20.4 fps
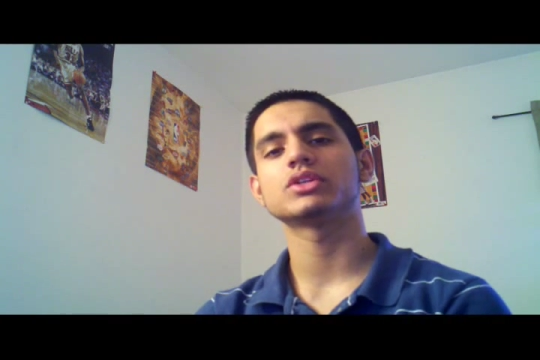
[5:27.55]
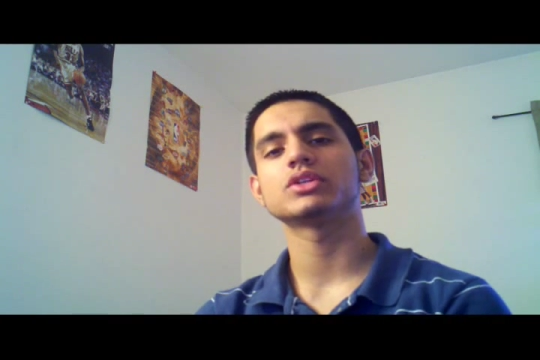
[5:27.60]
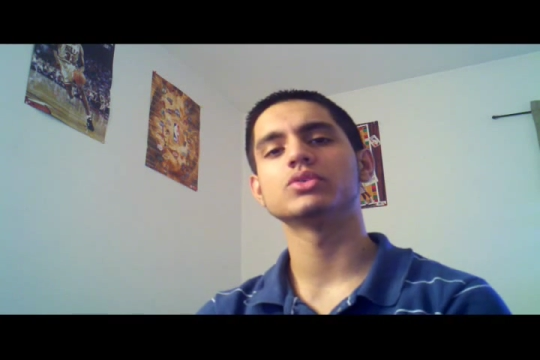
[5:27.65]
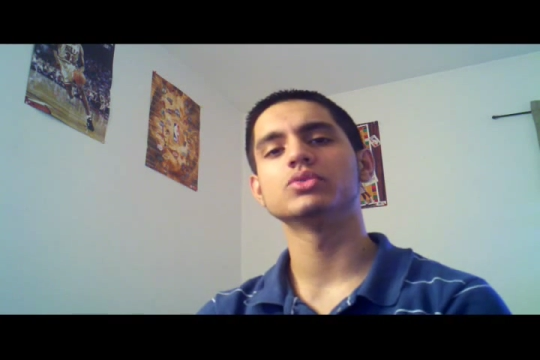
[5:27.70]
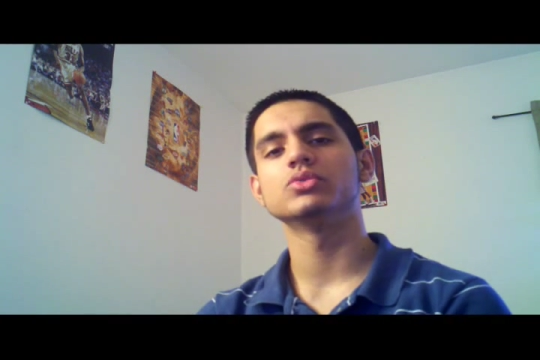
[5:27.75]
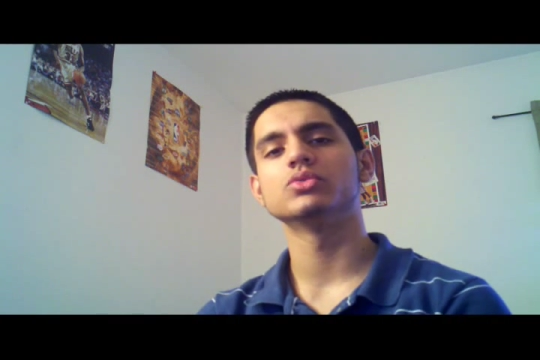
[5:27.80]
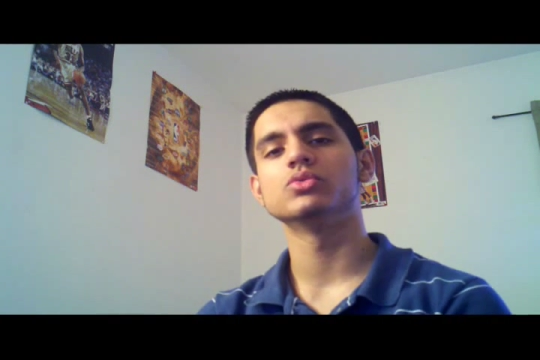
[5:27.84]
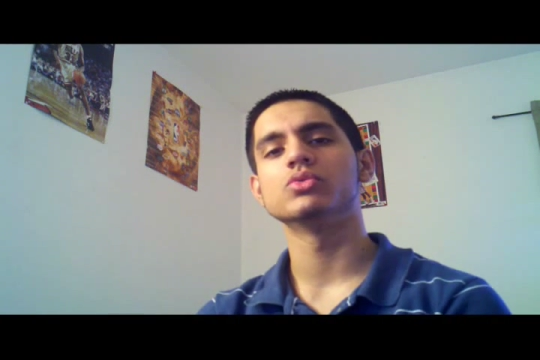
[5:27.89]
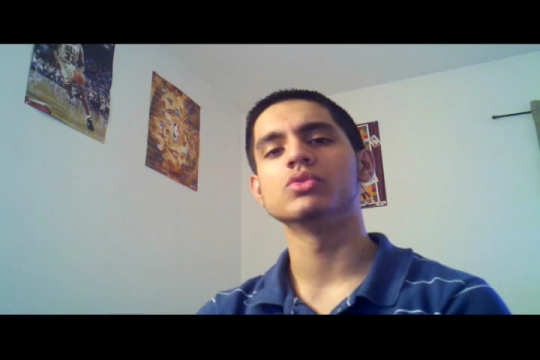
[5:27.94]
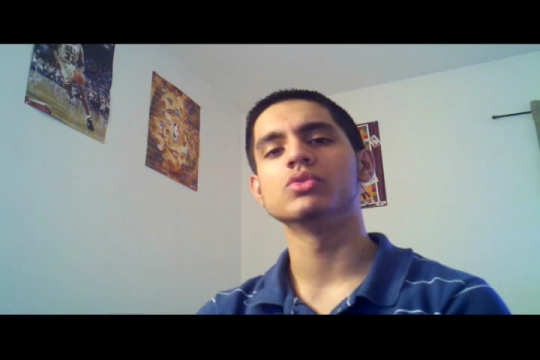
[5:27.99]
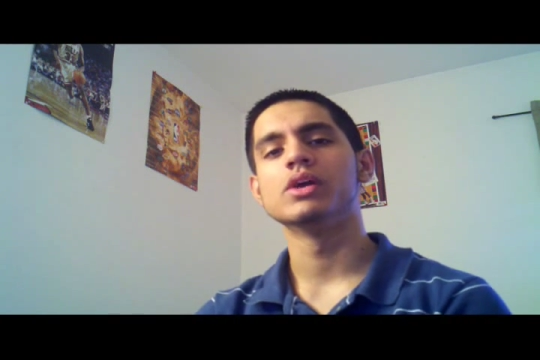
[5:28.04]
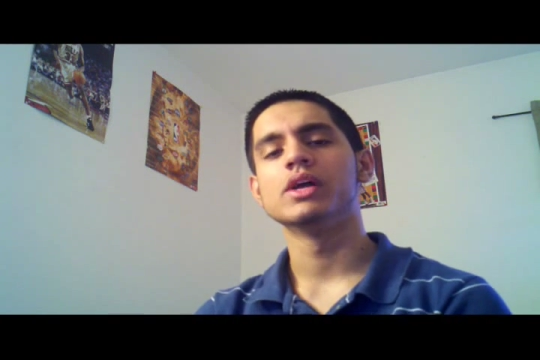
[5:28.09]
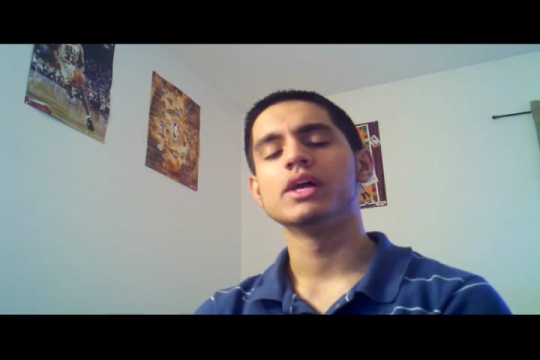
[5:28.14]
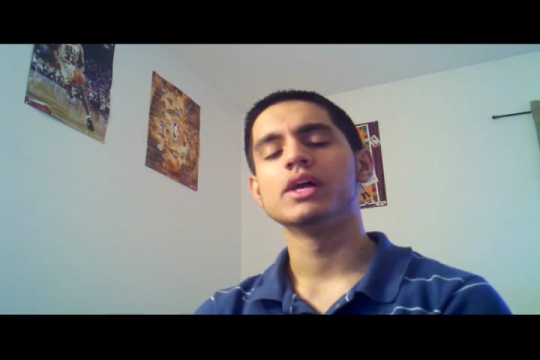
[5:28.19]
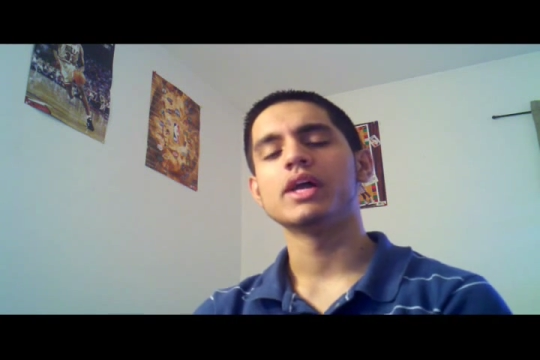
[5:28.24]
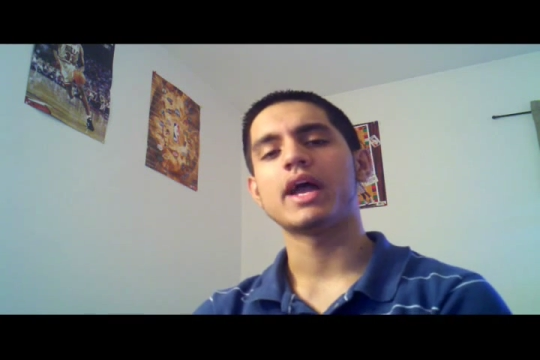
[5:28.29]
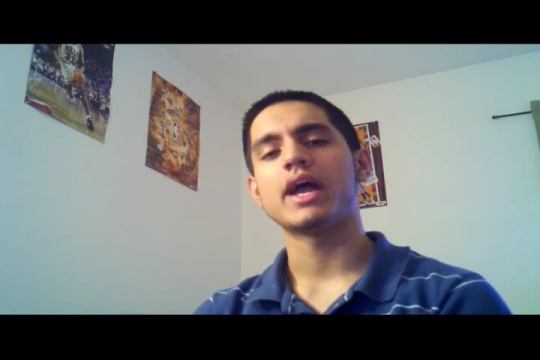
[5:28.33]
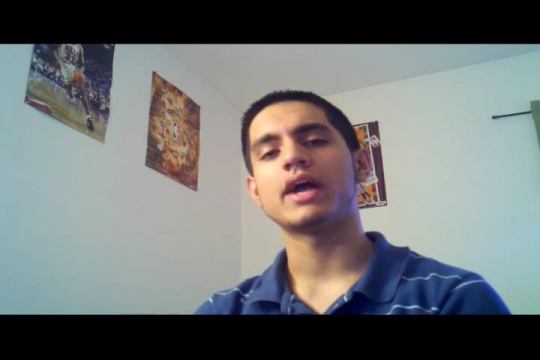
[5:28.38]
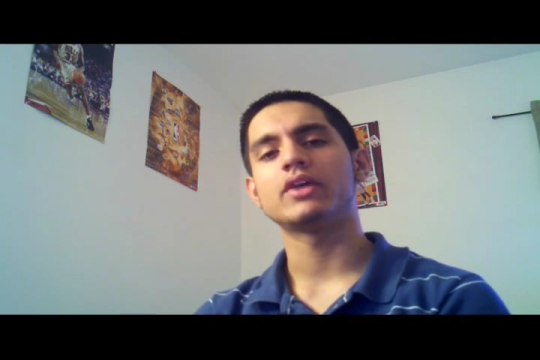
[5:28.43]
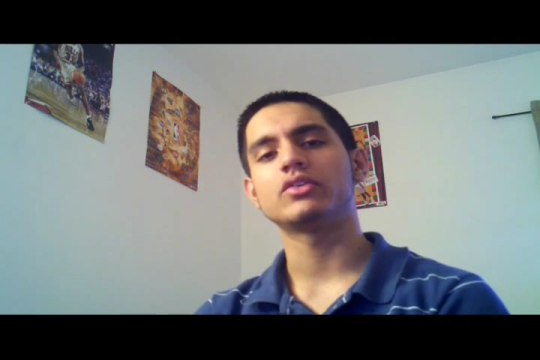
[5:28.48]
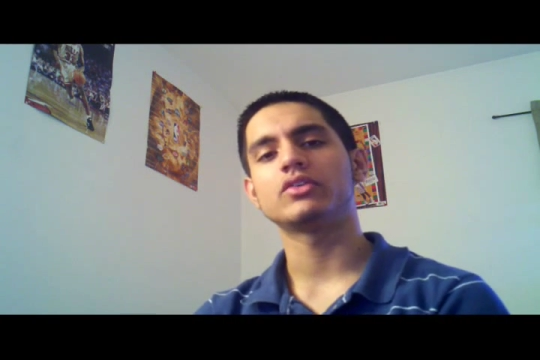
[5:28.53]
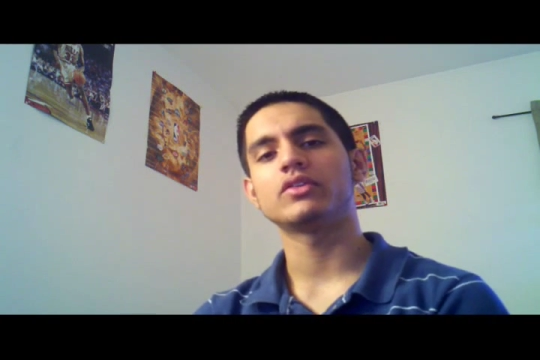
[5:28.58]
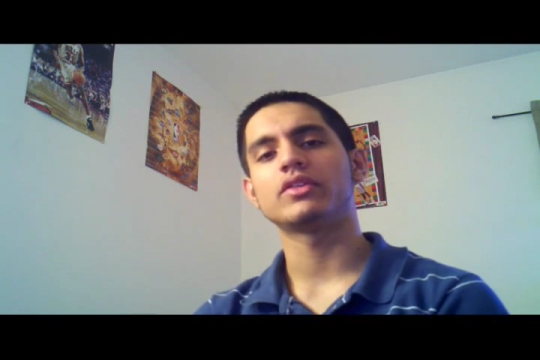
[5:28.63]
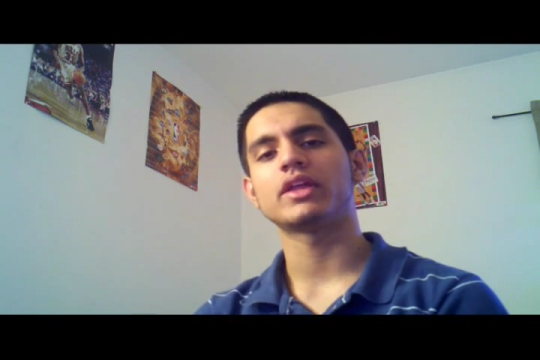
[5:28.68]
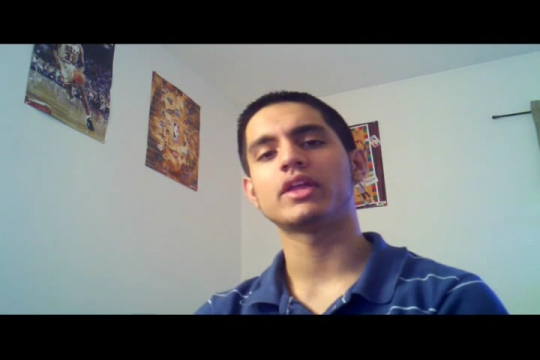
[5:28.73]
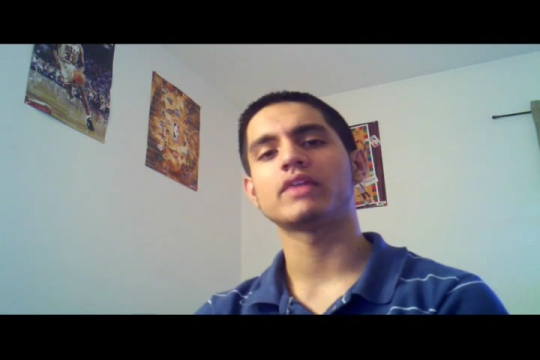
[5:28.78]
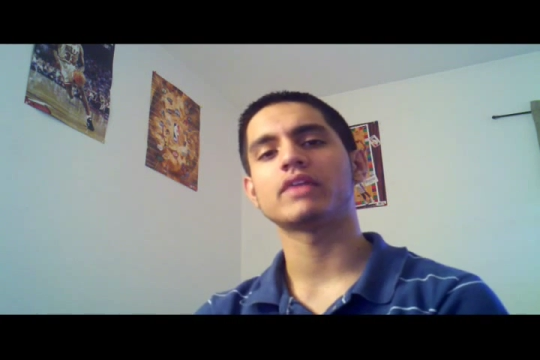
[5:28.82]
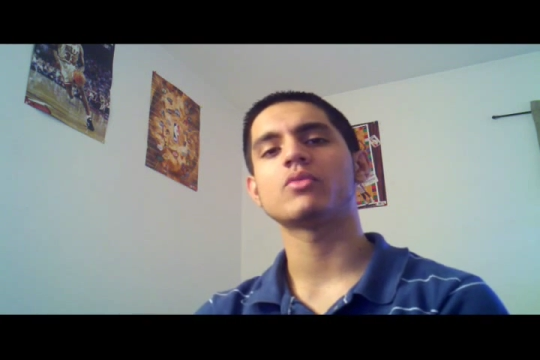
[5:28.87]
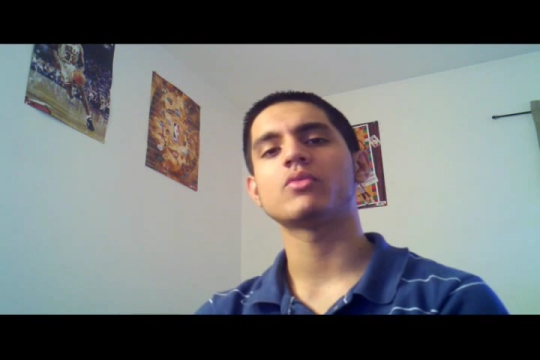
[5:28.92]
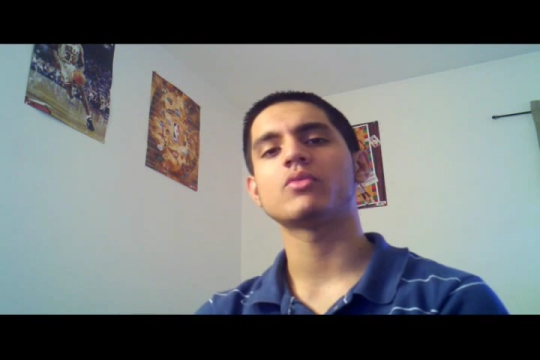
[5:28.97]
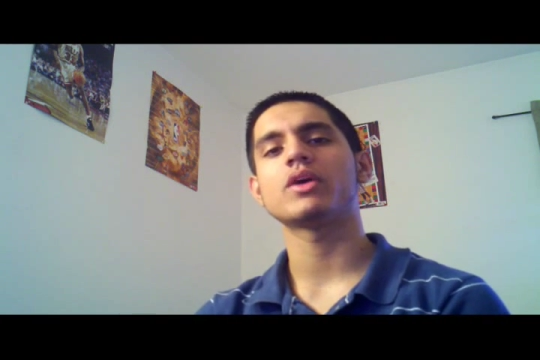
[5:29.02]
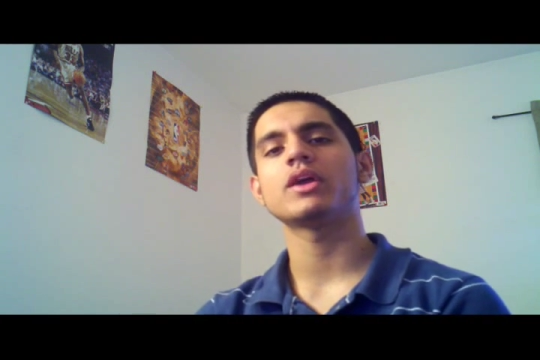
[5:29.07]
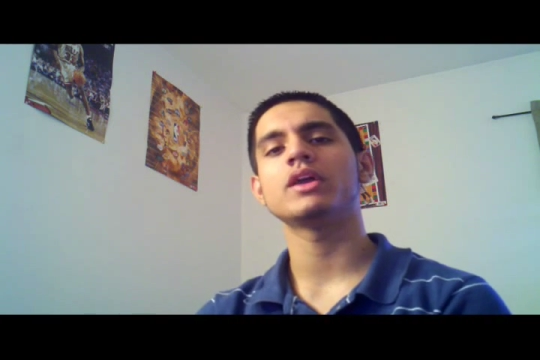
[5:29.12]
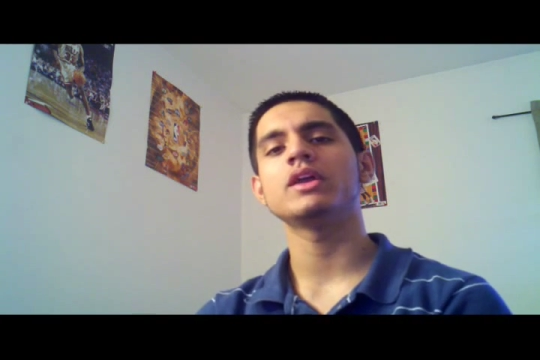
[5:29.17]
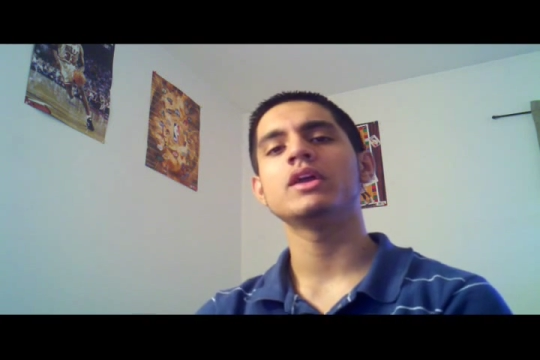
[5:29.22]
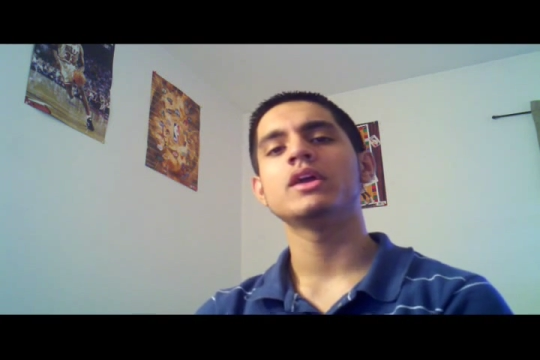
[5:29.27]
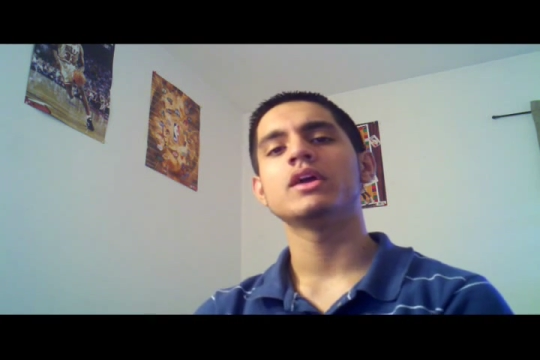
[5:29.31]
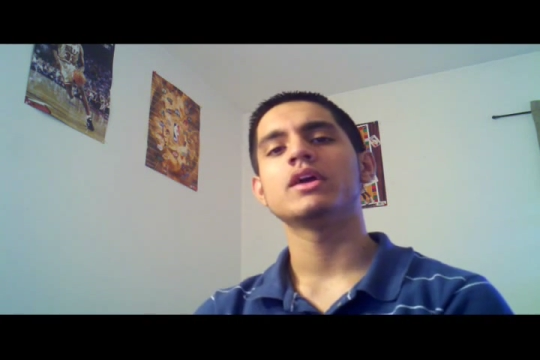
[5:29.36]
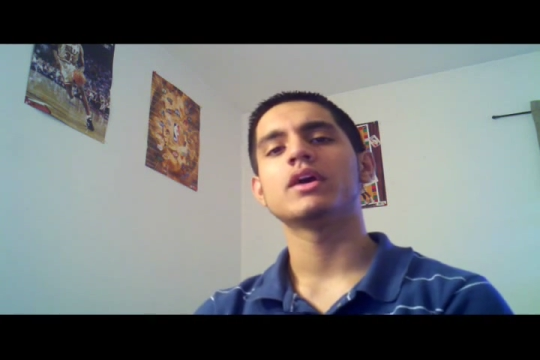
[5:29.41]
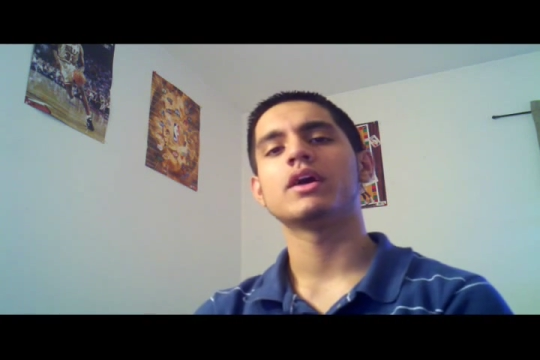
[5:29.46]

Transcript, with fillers: who entered the giveaway.